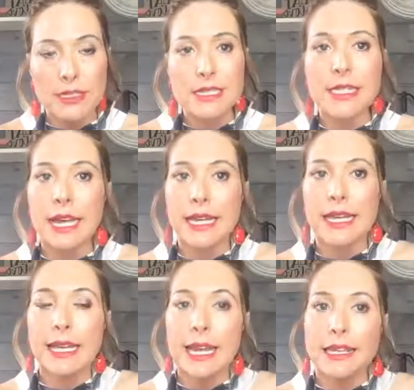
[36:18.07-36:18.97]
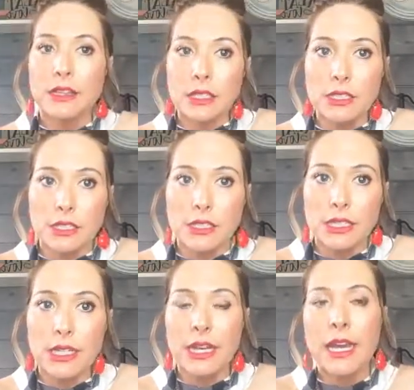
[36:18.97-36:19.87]
to taking a
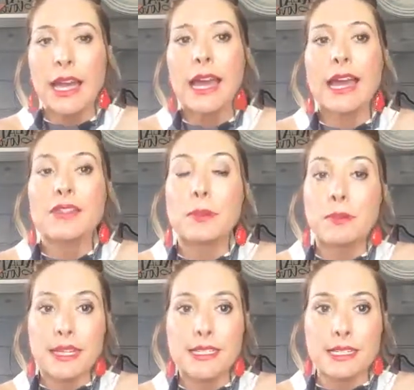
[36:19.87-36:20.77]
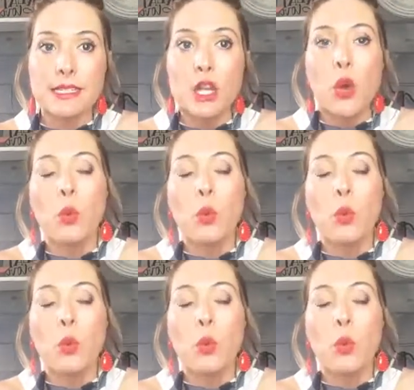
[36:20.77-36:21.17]
look at the business?